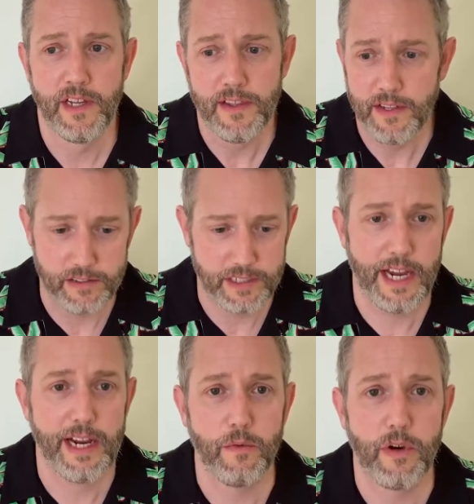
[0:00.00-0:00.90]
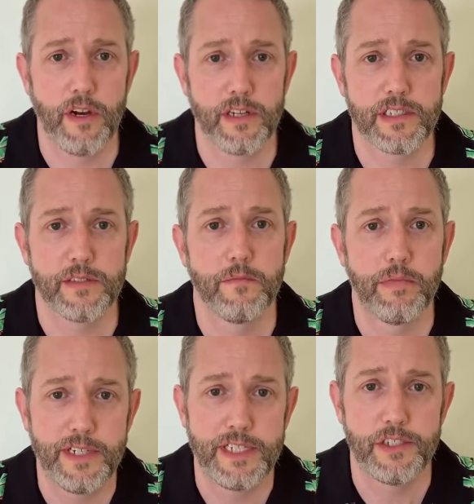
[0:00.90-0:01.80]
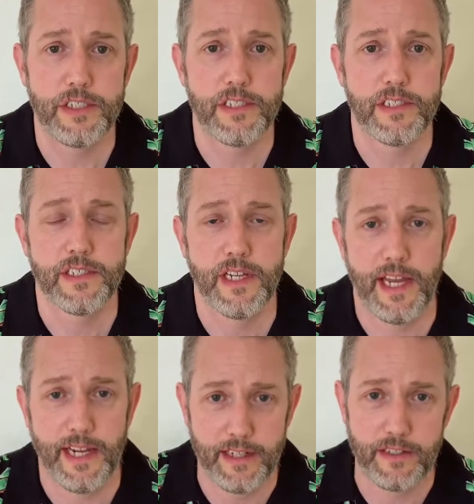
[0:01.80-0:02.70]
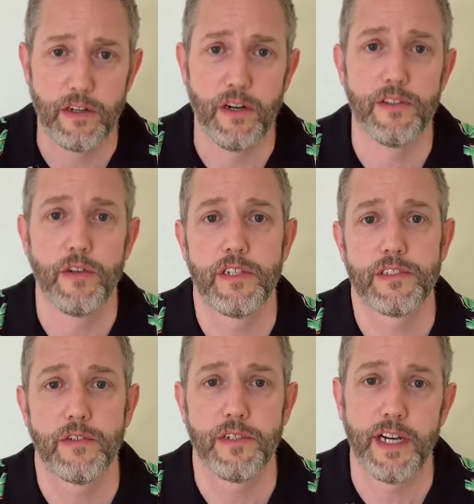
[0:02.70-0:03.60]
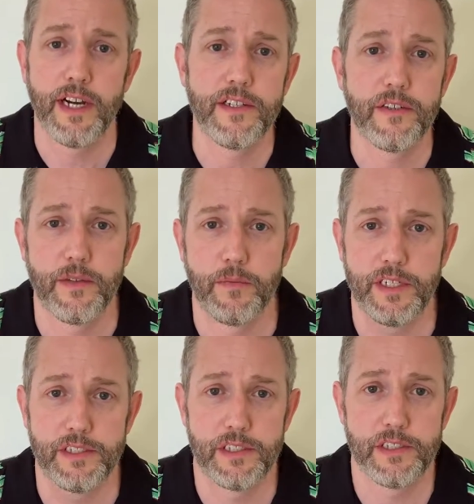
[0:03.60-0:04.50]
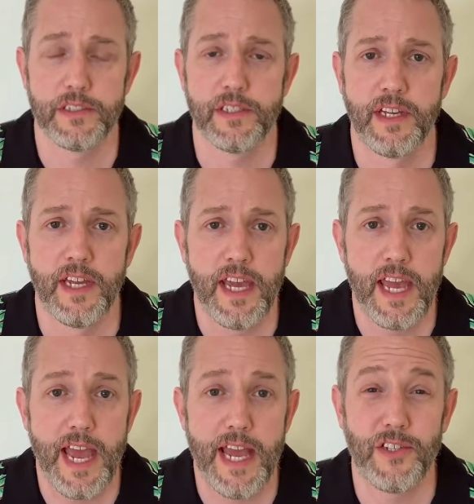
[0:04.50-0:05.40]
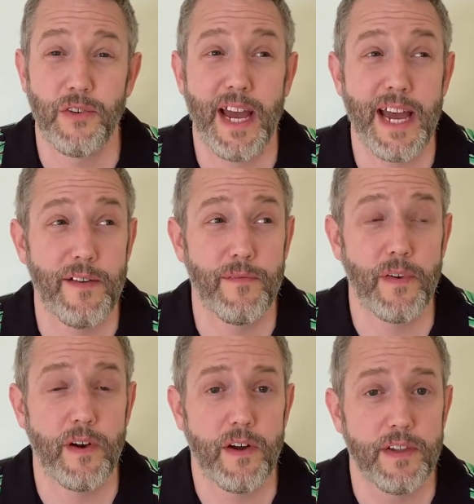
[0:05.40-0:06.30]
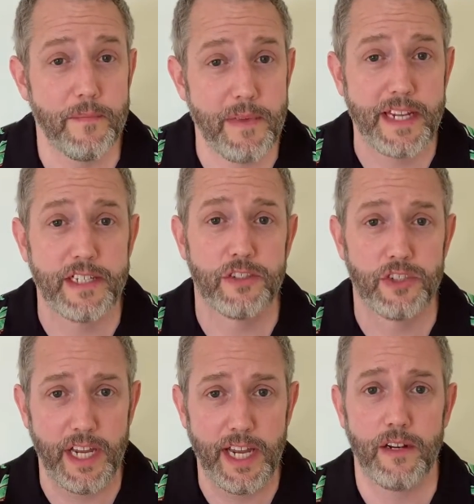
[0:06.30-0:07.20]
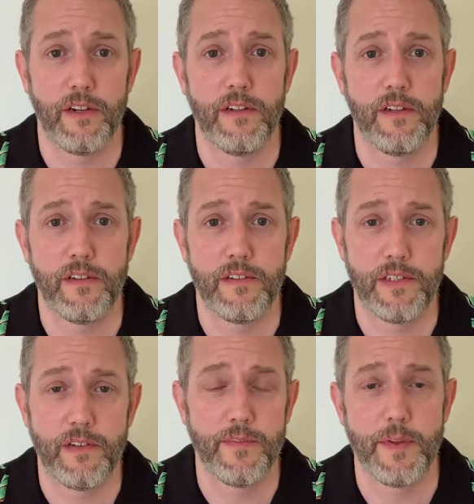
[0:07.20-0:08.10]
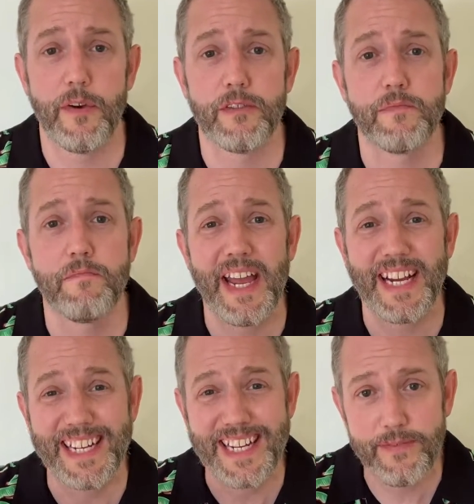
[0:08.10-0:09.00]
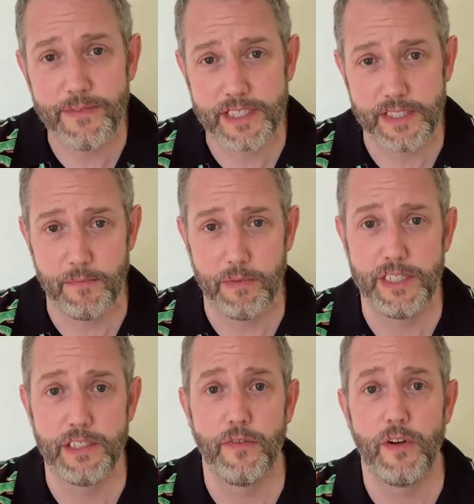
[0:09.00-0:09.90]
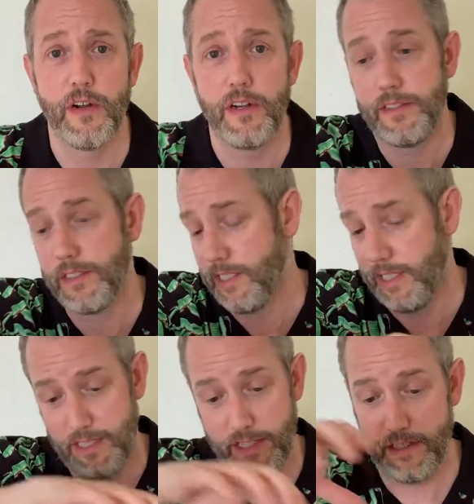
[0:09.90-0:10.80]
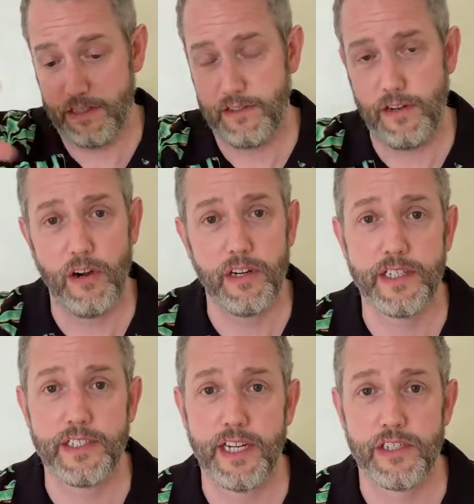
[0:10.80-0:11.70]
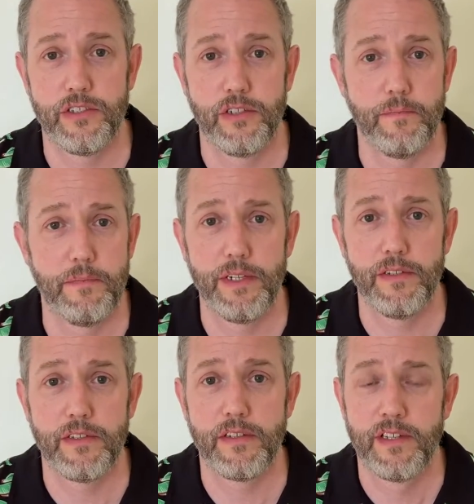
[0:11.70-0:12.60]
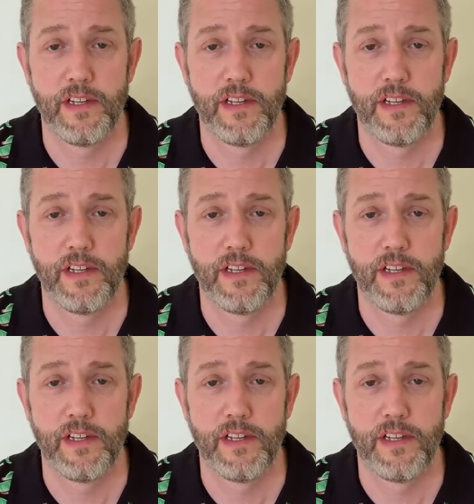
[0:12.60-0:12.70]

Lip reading: there are sidewalks, bridges, and gondolas going under the bridges. And you have on the main channel, you have the most magnificent bridge of all. It's like this architecture built